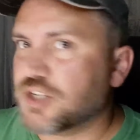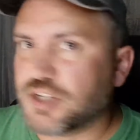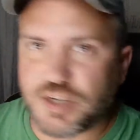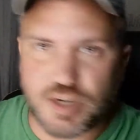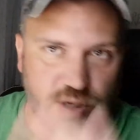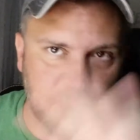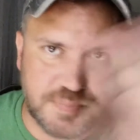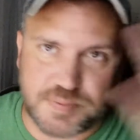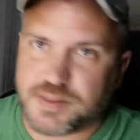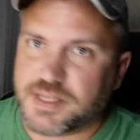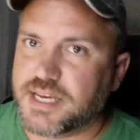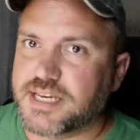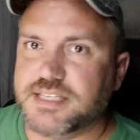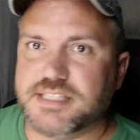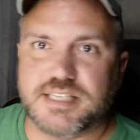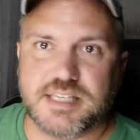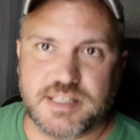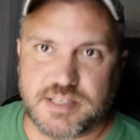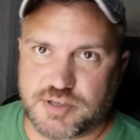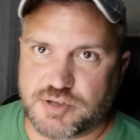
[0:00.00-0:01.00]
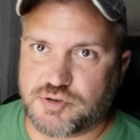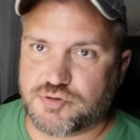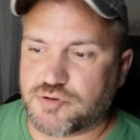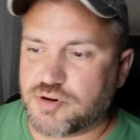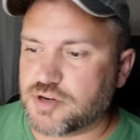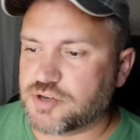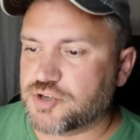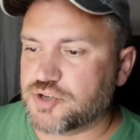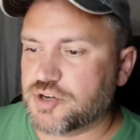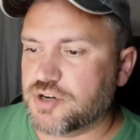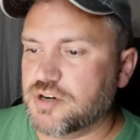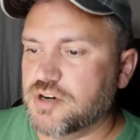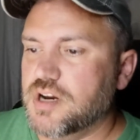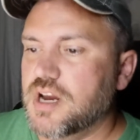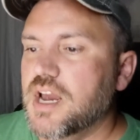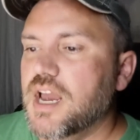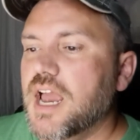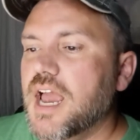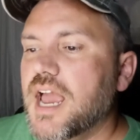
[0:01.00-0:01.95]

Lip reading: took place in the structure.